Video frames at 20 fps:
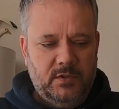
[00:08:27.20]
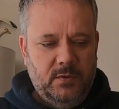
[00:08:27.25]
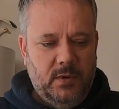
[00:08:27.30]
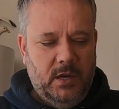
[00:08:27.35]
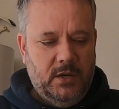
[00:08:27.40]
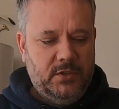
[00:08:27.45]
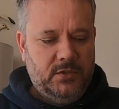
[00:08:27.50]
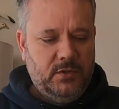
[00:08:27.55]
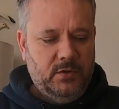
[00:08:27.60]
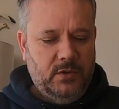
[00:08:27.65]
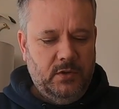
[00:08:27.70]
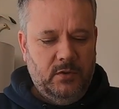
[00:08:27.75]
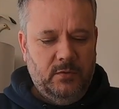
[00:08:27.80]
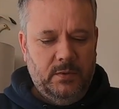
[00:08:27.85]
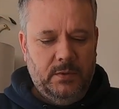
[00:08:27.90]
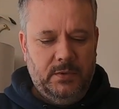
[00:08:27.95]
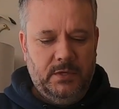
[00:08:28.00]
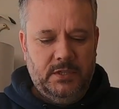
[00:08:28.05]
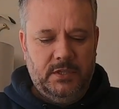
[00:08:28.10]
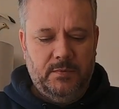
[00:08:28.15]
so our soil
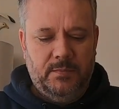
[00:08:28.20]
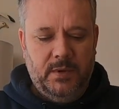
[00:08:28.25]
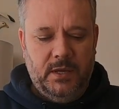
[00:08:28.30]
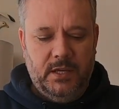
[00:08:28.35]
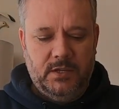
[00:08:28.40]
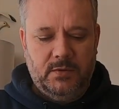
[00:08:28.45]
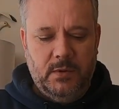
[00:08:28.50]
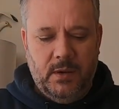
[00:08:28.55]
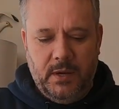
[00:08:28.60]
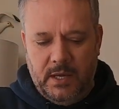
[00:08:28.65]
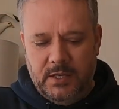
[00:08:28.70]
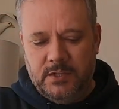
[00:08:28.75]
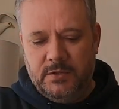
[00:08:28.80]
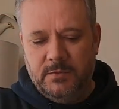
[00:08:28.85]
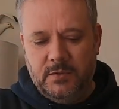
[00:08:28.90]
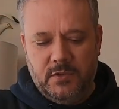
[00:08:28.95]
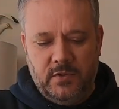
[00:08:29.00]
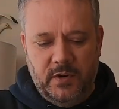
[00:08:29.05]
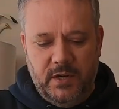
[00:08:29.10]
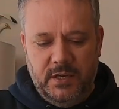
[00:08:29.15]
will disappear. So I'll get
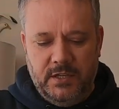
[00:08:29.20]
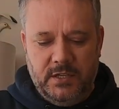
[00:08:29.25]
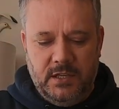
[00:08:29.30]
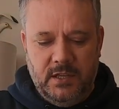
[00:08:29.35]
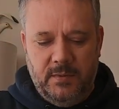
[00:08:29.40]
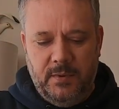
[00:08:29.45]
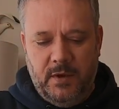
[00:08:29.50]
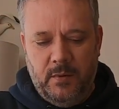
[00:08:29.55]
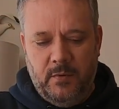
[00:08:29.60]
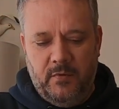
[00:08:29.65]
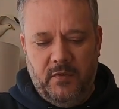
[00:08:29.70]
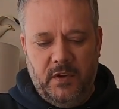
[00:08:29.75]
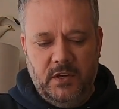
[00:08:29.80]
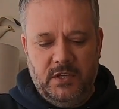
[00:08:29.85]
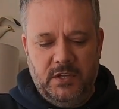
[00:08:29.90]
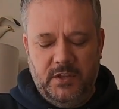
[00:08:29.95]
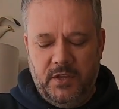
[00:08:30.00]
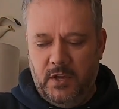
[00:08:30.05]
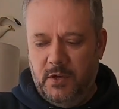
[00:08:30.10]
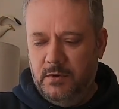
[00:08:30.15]
some screens in the bottom of
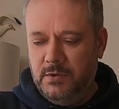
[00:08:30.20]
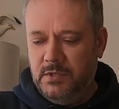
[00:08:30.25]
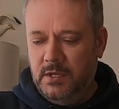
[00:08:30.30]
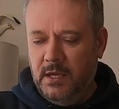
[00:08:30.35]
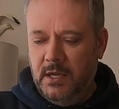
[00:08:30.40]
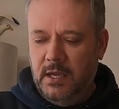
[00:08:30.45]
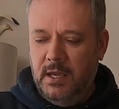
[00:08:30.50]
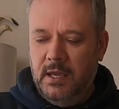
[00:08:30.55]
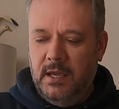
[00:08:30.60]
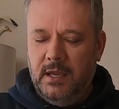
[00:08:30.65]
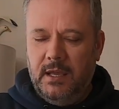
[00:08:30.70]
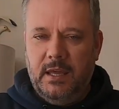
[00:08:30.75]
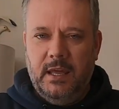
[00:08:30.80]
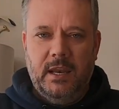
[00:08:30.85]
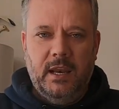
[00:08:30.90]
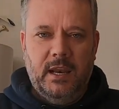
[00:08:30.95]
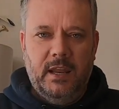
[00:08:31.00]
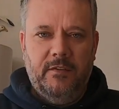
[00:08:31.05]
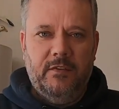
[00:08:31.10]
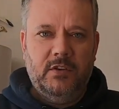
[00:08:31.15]
each of those, get
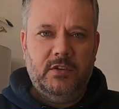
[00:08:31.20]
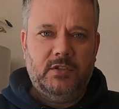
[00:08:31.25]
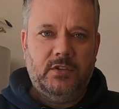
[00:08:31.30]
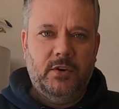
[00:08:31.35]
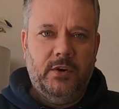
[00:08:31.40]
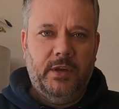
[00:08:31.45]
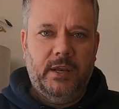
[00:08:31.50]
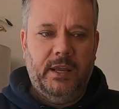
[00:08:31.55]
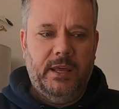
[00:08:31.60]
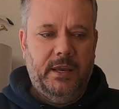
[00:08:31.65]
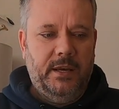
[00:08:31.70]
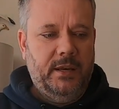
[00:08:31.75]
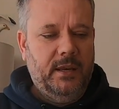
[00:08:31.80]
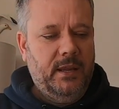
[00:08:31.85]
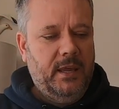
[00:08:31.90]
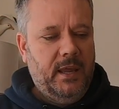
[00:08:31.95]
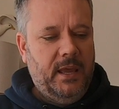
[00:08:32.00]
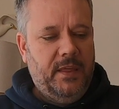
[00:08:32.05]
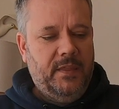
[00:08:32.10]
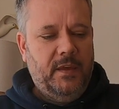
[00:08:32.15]
a level of soil in,
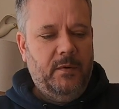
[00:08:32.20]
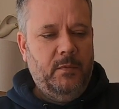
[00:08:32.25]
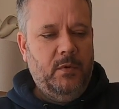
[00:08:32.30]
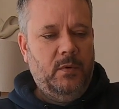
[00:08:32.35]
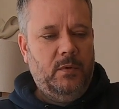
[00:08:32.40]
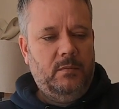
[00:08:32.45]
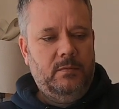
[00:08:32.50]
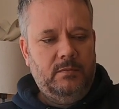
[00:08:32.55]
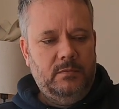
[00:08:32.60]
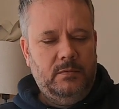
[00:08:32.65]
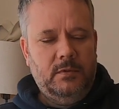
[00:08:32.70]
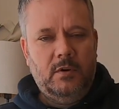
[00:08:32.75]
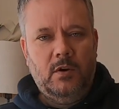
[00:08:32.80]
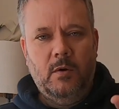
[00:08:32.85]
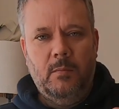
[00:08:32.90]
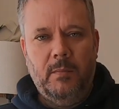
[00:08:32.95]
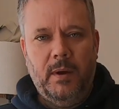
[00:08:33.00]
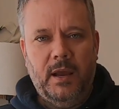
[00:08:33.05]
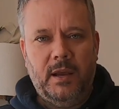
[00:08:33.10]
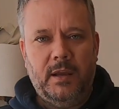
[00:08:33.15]
and then we'll
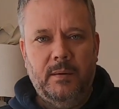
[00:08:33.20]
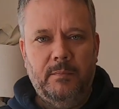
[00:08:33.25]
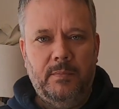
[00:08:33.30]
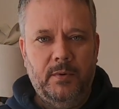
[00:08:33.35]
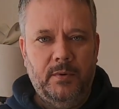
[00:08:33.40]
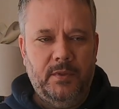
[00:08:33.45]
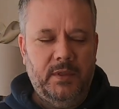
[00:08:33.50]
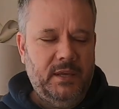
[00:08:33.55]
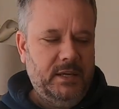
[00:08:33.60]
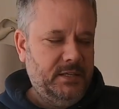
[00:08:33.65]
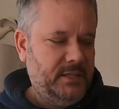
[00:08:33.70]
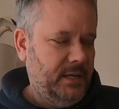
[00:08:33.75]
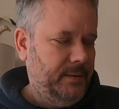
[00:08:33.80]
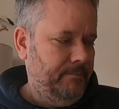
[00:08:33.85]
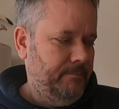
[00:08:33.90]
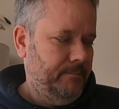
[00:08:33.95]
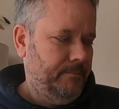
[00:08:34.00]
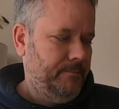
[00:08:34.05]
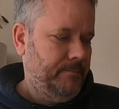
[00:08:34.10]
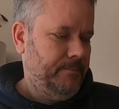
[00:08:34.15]
come back and put these
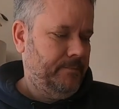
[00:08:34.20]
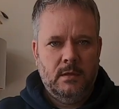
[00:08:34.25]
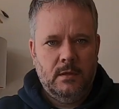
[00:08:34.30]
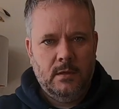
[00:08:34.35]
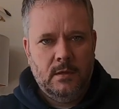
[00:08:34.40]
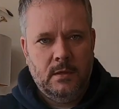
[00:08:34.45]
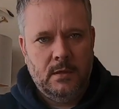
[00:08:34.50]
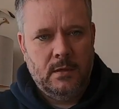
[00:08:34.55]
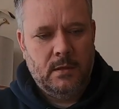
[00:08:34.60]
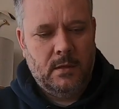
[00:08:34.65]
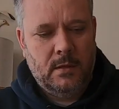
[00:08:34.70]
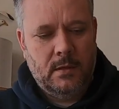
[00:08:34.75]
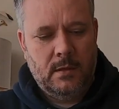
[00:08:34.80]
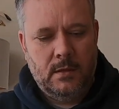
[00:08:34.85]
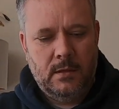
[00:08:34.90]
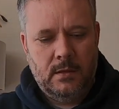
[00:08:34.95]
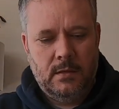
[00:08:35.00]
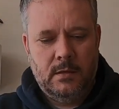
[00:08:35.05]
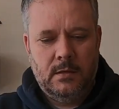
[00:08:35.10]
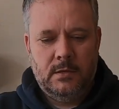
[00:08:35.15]
in.
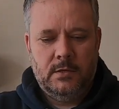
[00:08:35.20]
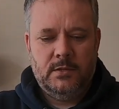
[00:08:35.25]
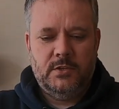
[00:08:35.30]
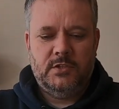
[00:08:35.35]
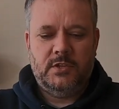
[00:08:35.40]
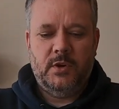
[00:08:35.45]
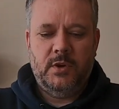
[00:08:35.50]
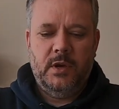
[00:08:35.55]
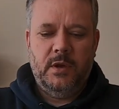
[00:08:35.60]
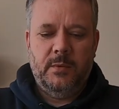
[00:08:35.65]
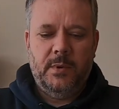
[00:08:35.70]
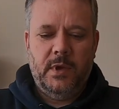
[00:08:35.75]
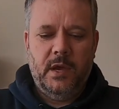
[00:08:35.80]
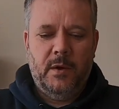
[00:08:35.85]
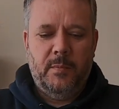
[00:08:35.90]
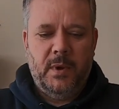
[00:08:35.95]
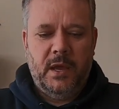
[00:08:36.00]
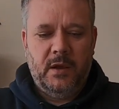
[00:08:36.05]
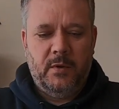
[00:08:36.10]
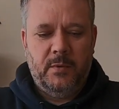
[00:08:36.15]
So here we
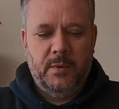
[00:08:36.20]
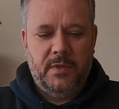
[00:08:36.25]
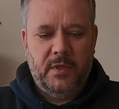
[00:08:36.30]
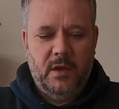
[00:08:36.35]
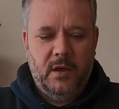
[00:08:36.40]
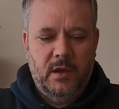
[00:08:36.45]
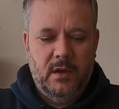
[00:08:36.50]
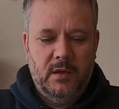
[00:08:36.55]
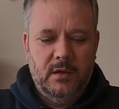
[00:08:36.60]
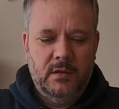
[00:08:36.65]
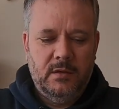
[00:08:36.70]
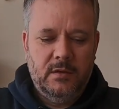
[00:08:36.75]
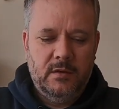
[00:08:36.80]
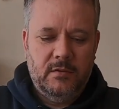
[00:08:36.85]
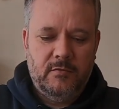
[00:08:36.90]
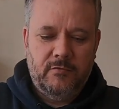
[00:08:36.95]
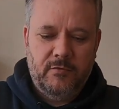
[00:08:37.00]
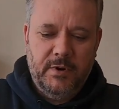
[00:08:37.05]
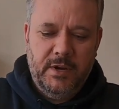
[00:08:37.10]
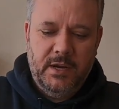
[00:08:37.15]
are back with our
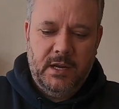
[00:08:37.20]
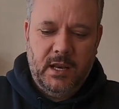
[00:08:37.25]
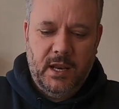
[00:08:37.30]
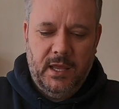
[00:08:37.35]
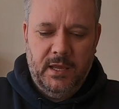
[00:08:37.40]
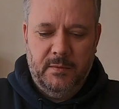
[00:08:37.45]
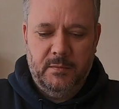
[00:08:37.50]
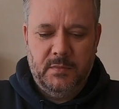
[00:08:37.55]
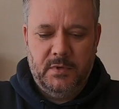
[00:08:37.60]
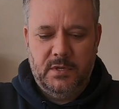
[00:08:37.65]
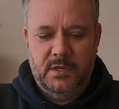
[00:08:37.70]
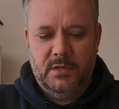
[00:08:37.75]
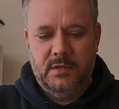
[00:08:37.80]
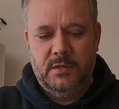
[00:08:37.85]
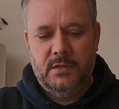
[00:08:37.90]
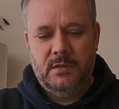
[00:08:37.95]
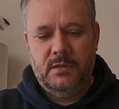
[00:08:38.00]
reclaimed